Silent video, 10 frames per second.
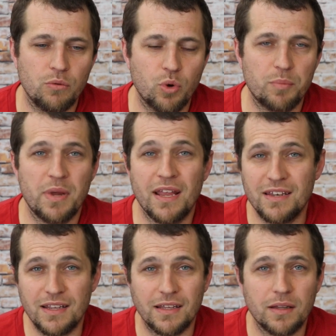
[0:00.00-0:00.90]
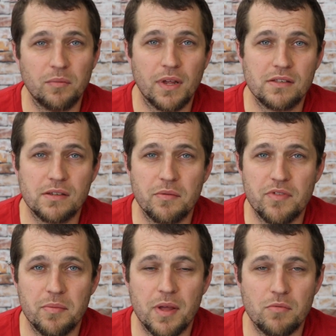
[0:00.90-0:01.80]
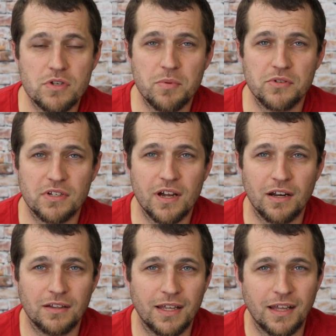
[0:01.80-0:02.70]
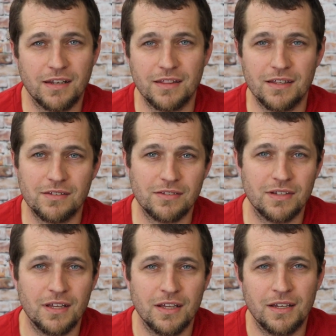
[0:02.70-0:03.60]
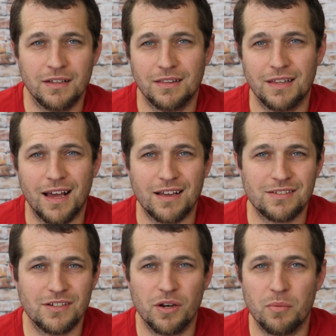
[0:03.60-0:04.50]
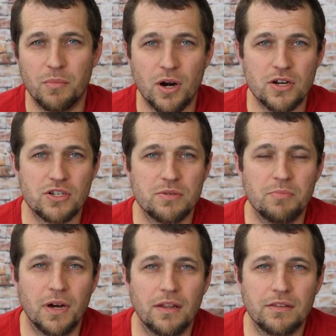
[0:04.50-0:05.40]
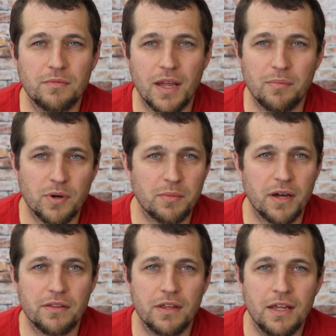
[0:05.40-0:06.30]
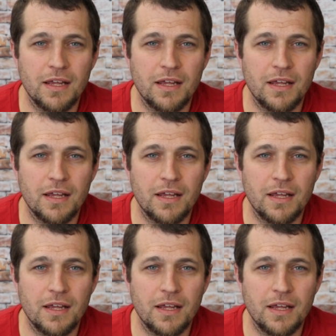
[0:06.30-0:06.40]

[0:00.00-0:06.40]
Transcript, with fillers: were pending and, and some of them that were supposed to kind of land in this last, you know, March month, April month.